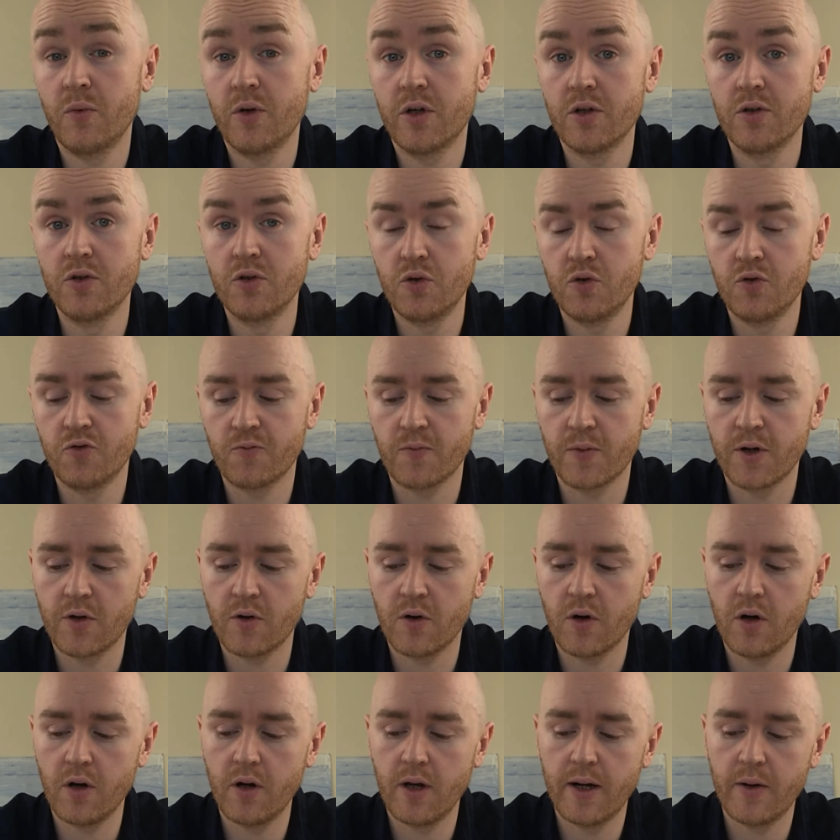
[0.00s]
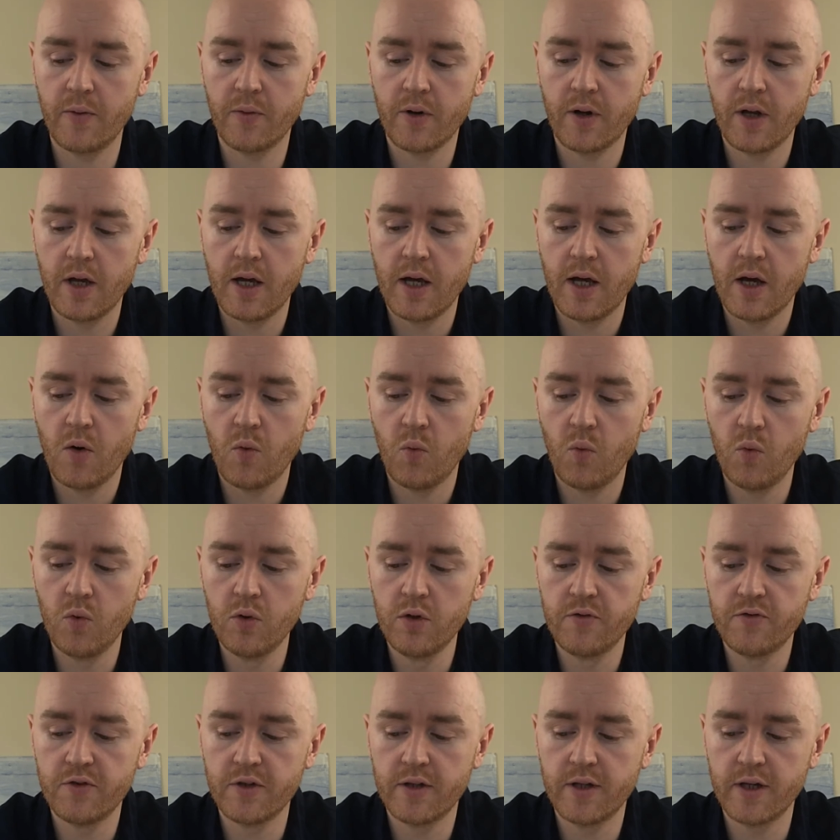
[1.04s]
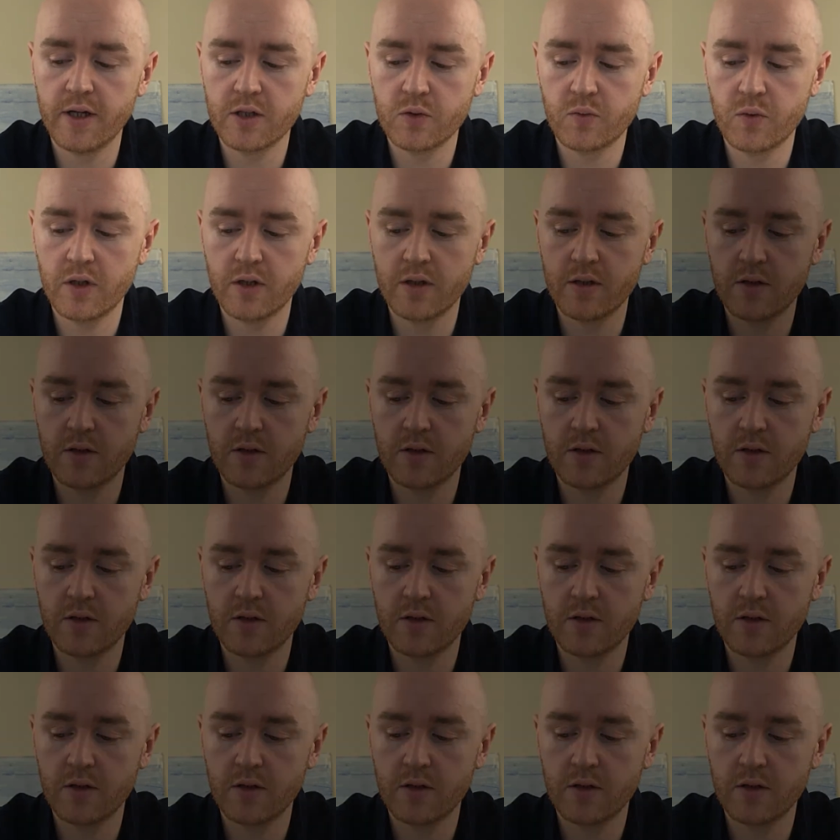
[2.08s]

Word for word: that we can do from here on out, one of the things we